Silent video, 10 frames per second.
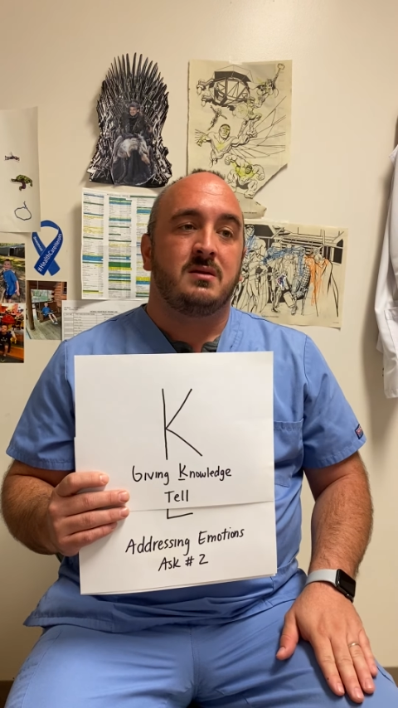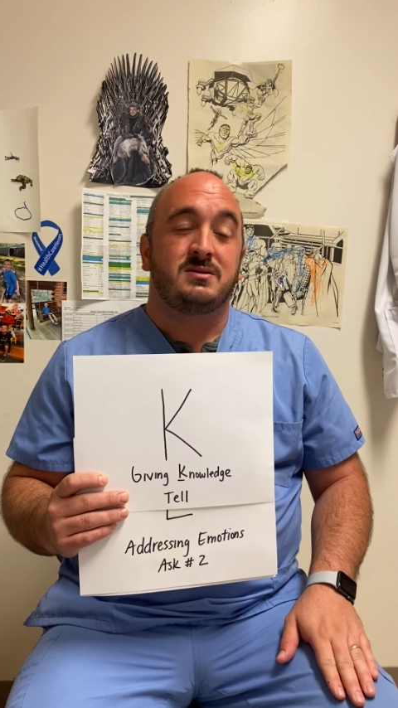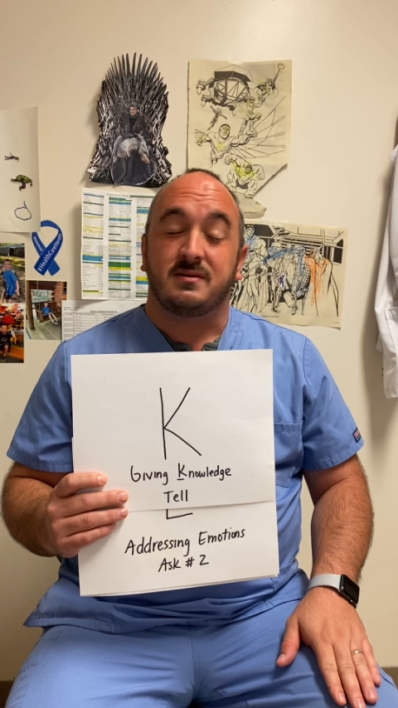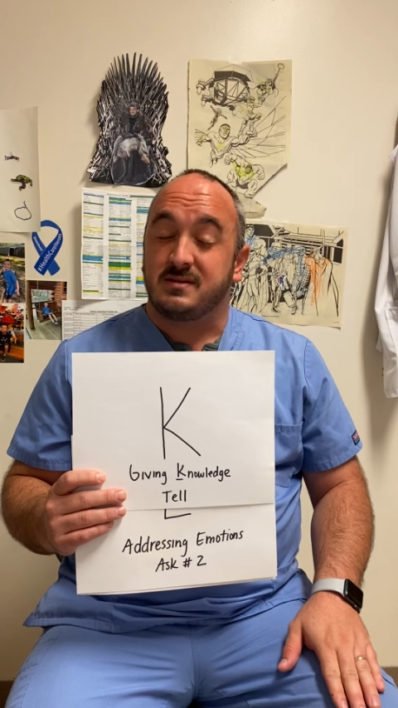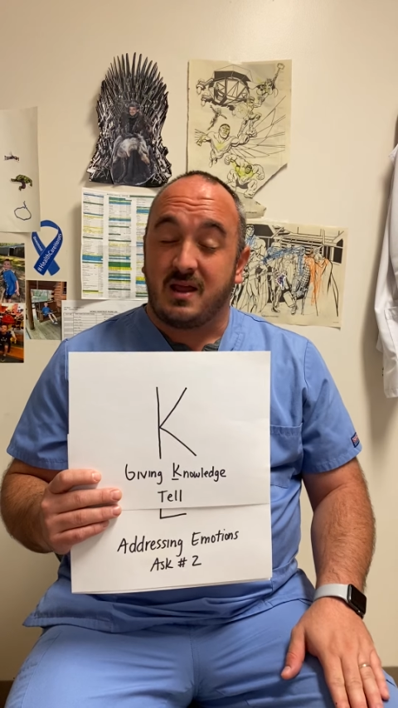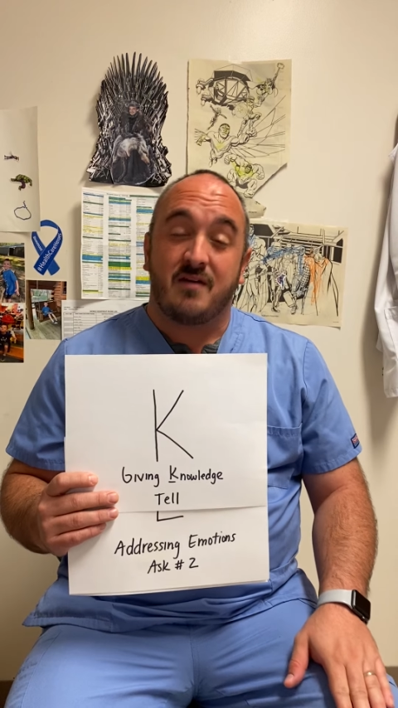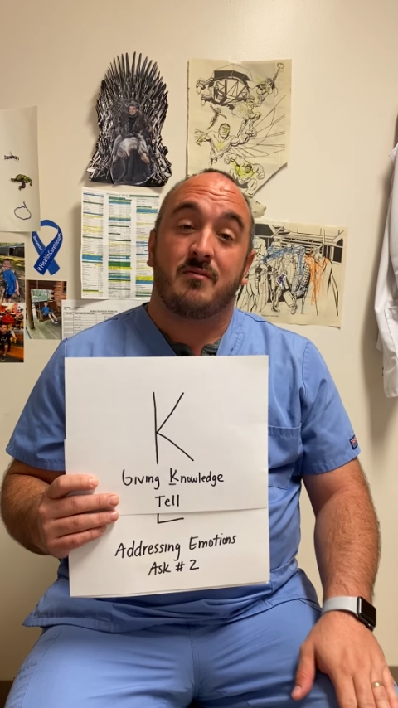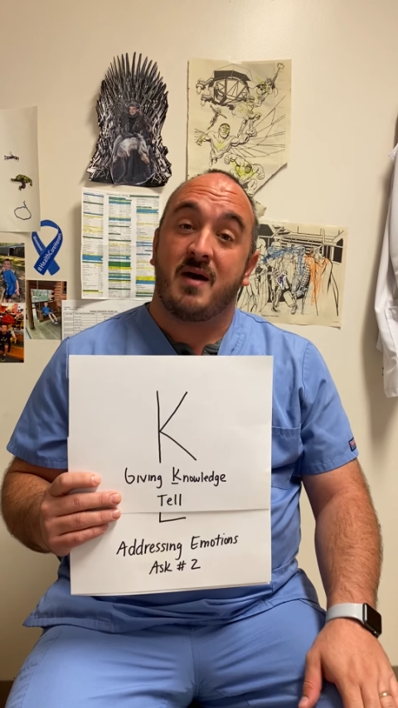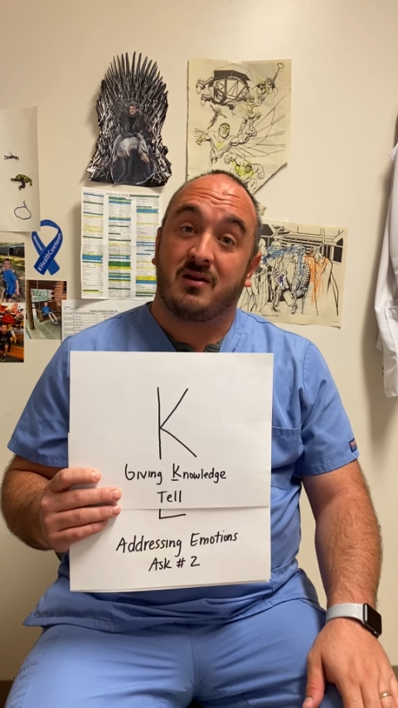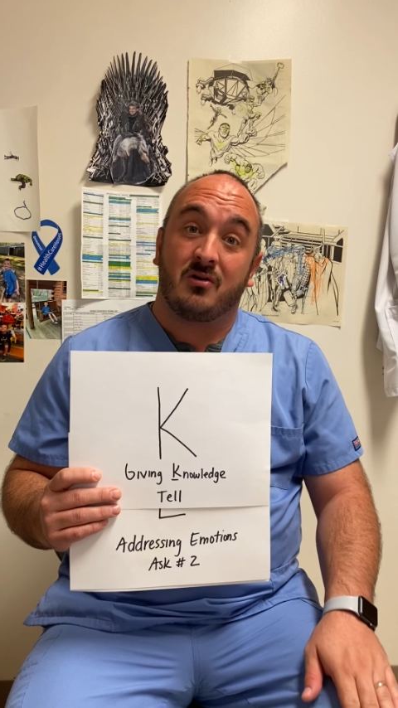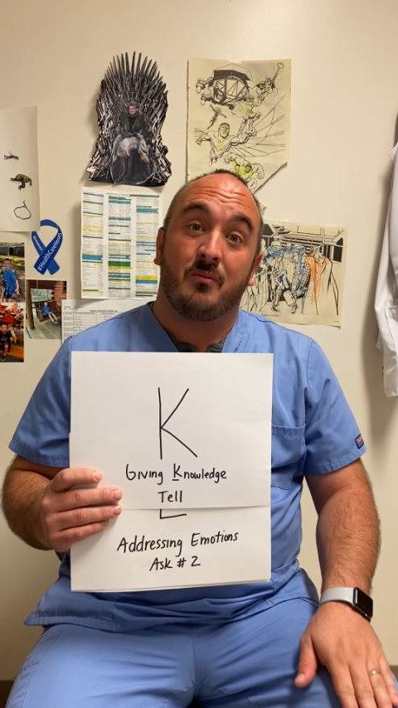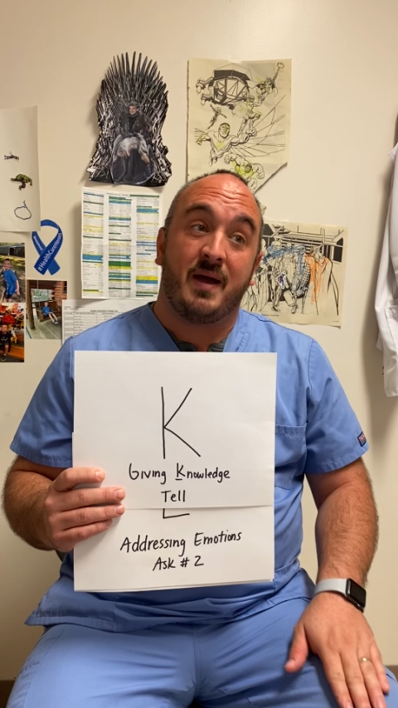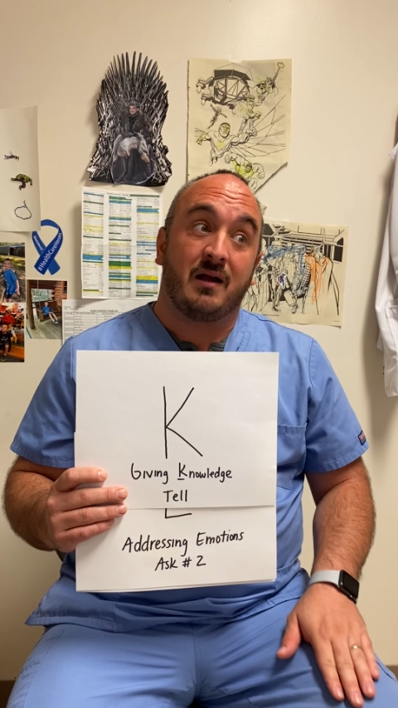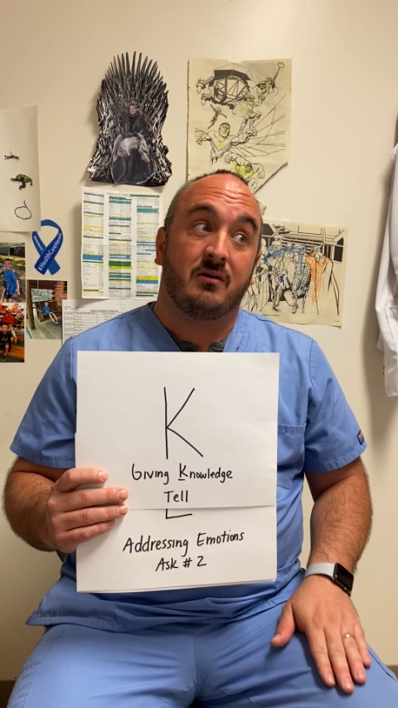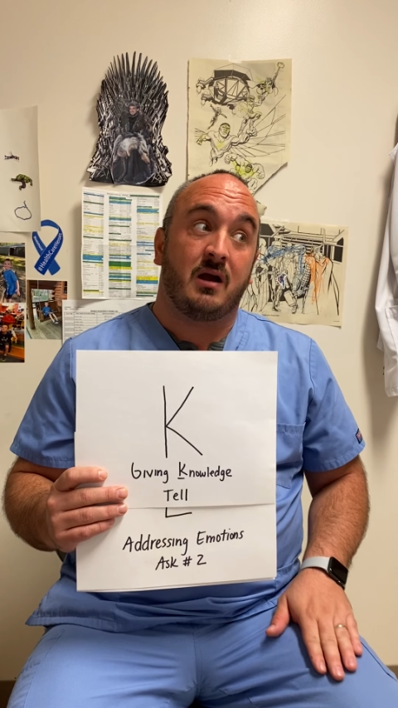doesn't have a medical
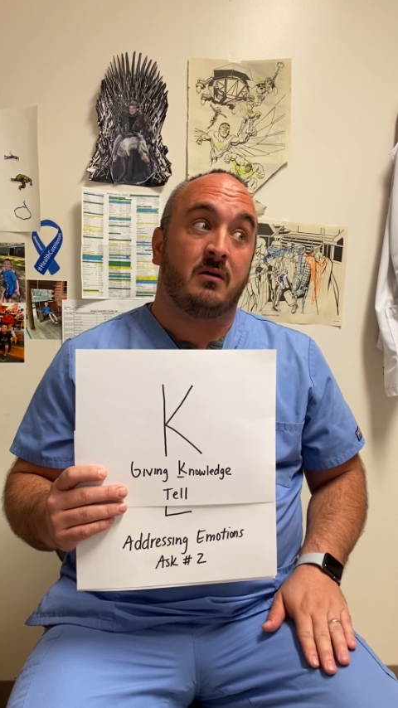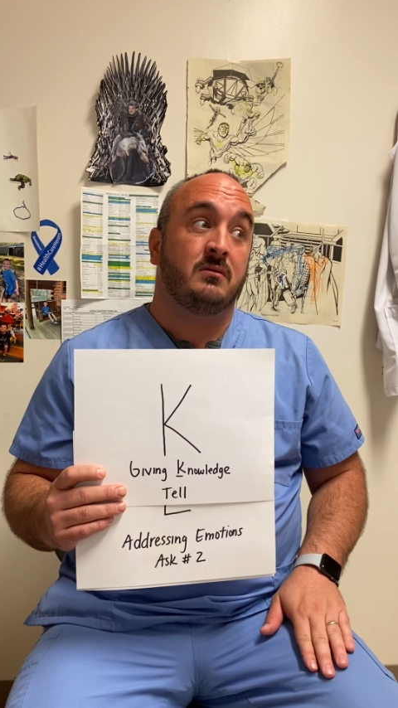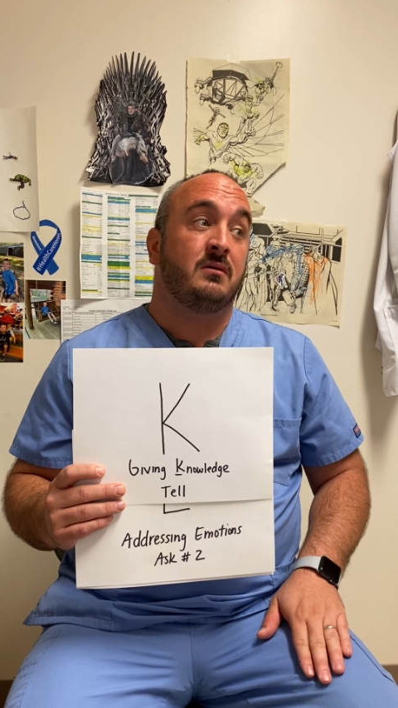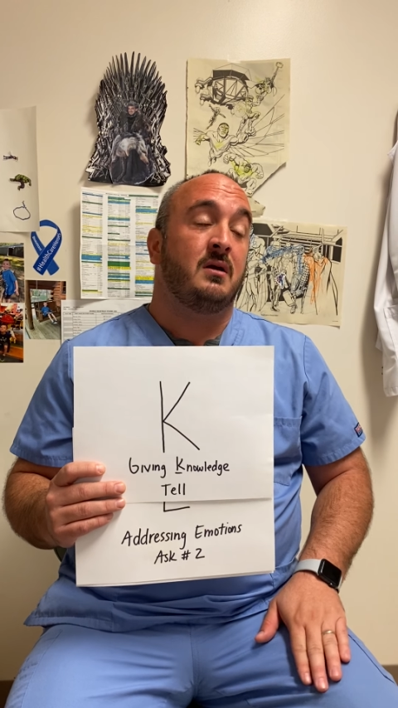background.